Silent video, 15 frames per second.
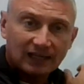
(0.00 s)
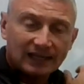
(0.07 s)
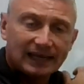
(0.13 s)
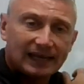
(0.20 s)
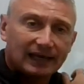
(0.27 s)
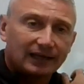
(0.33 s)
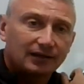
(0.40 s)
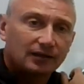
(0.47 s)

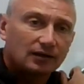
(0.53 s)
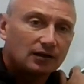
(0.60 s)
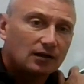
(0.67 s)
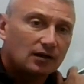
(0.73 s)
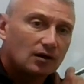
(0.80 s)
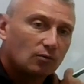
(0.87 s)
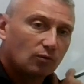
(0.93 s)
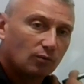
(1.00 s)
And
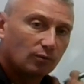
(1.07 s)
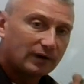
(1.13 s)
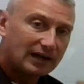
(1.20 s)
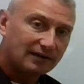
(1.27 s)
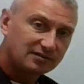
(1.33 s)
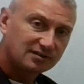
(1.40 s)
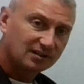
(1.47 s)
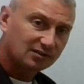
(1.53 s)
when we have
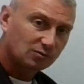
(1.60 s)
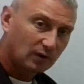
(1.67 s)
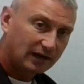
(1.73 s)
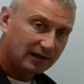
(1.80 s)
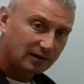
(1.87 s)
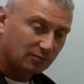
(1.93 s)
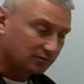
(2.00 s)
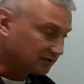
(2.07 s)
6y
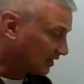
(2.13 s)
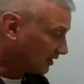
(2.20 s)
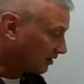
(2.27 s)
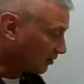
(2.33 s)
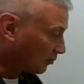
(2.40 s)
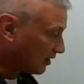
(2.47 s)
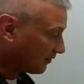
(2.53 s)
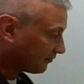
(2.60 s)
equals 8,
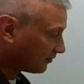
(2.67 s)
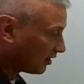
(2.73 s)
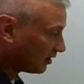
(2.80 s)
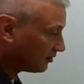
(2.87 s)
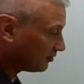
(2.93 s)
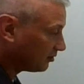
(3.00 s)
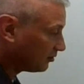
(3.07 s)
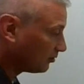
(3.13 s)
then we have to
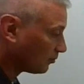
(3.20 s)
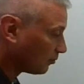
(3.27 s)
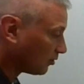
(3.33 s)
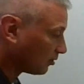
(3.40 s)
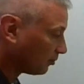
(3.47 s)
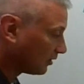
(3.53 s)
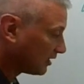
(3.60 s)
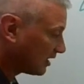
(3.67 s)
undo the
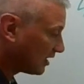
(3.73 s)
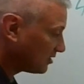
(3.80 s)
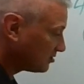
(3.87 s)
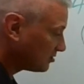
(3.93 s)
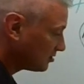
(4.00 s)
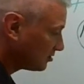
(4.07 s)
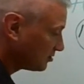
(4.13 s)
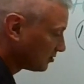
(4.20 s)

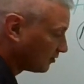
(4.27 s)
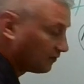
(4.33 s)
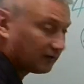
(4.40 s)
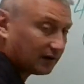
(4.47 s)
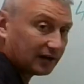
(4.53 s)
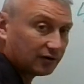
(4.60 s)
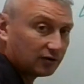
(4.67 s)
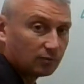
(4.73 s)
multiplication. So if
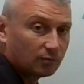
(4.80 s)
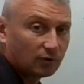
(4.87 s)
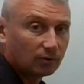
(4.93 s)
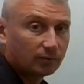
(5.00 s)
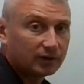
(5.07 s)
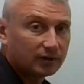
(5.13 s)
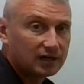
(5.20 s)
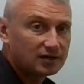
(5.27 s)
I undo
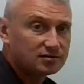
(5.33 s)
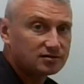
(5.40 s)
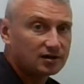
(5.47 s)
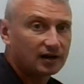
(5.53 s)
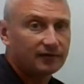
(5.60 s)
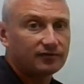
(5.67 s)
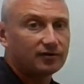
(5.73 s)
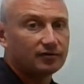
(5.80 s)
multiplication, I
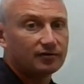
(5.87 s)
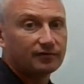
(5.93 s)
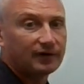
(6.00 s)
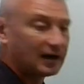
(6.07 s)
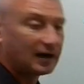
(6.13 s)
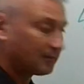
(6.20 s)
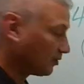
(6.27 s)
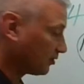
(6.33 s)
have to
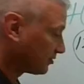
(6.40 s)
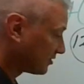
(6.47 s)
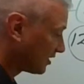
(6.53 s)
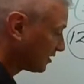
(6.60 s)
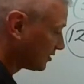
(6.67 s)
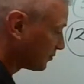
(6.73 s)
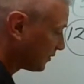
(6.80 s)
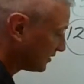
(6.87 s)
divide both
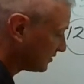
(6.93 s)
sides by